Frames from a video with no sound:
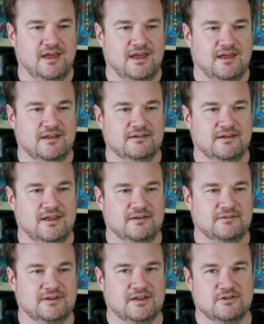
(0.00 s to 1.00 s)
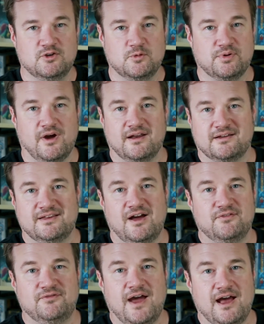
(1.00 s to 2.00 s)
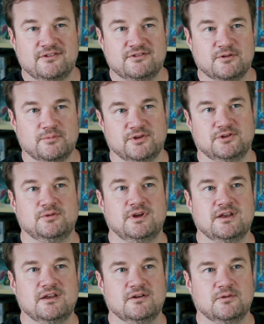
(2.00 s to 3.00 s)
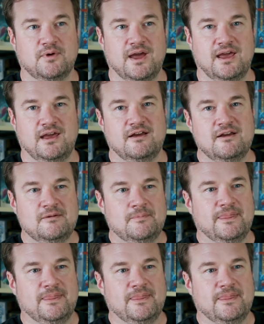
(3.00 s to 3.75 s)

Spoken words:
and get new products out faster, but doing it in a way